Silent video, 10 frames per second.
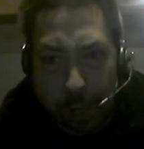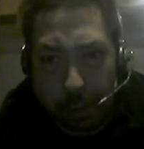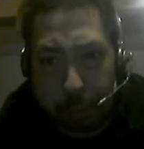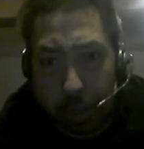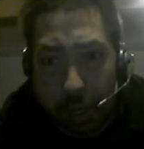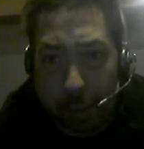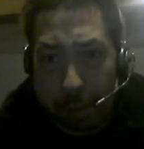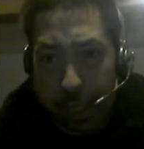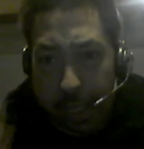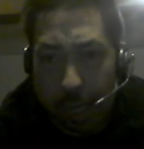would put on
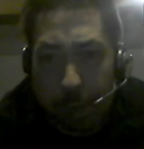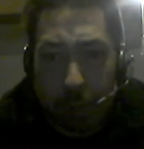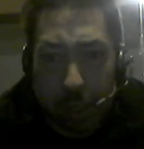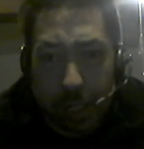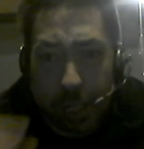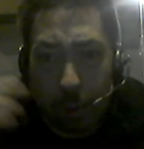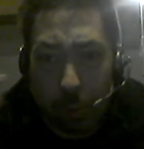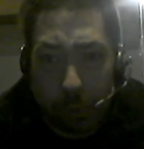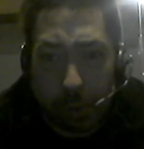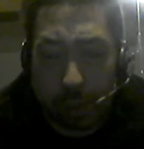my camera, and
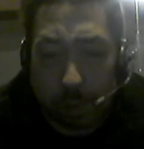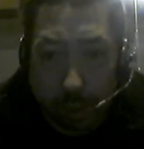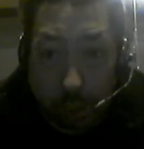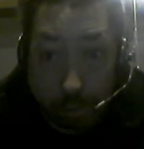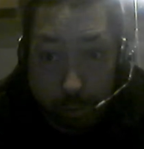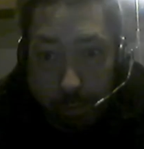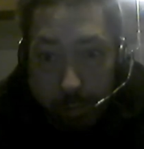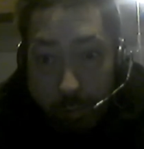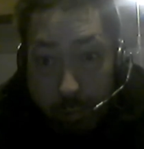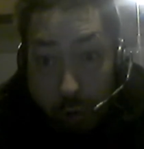we would,
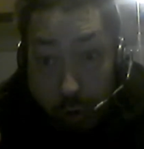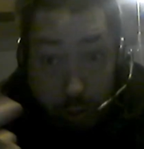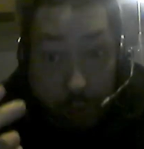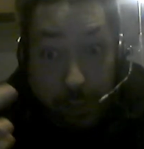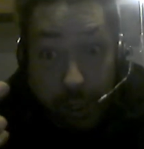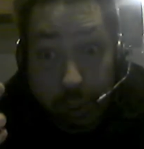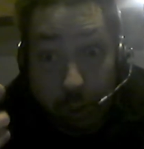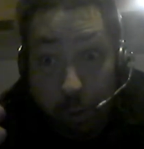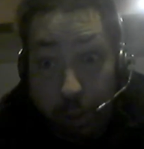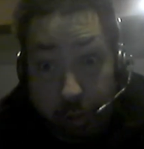see if it
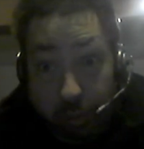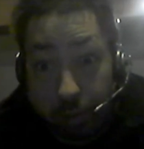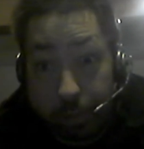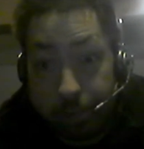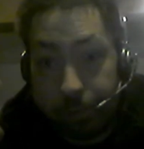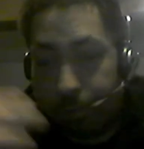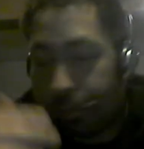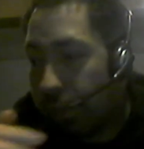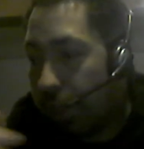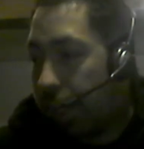actually worked.
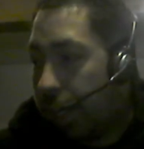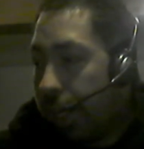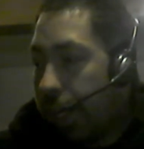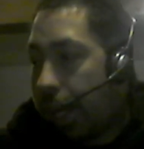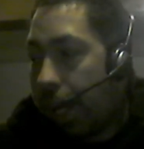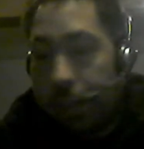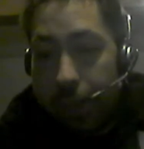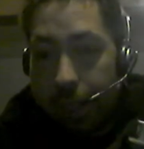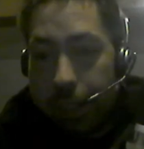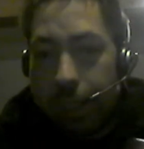And
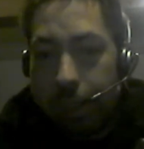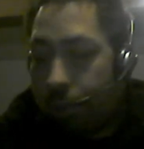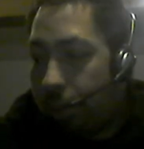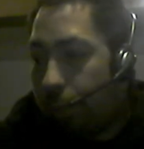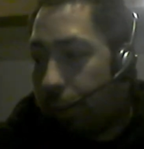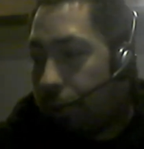the idea is that when you're